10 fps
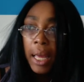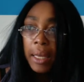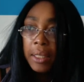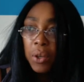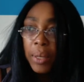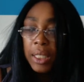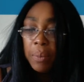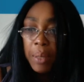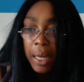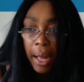is going to
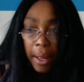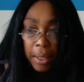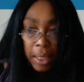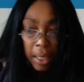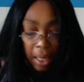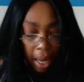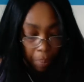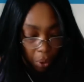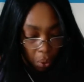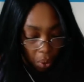be asking a
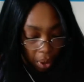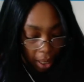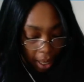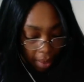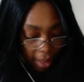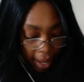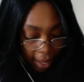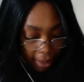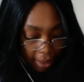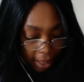Capricorn the
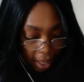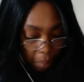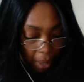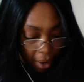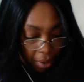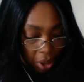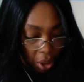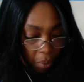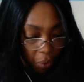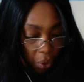hands in marriage.
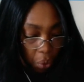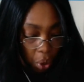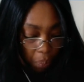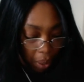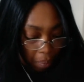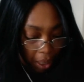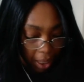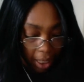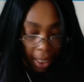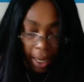Some of you could be
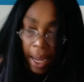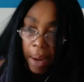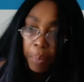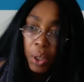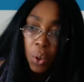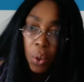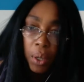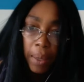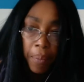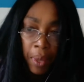meeting a
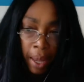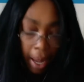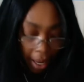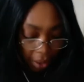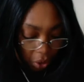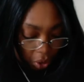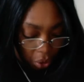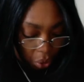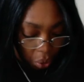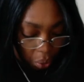Capricorn and
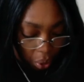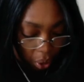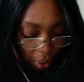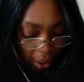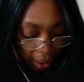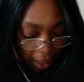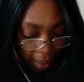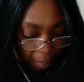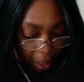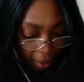you are going to
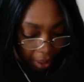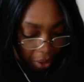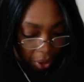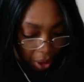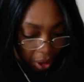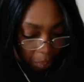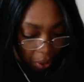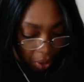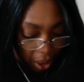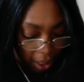get married to this
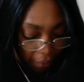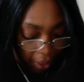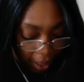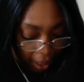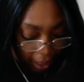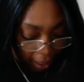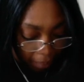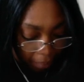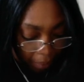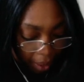person, definitely.
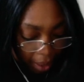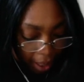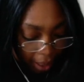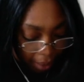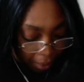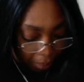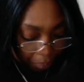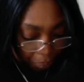Now,